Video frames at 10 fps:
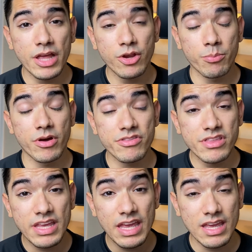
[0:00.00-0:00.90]
your
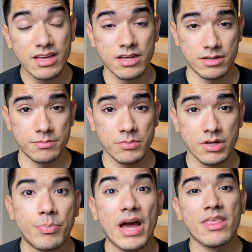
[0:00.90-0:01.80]
monthly income
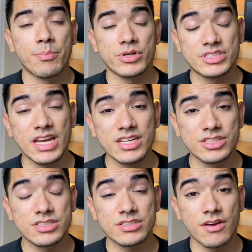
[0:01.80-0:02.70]
by the percentages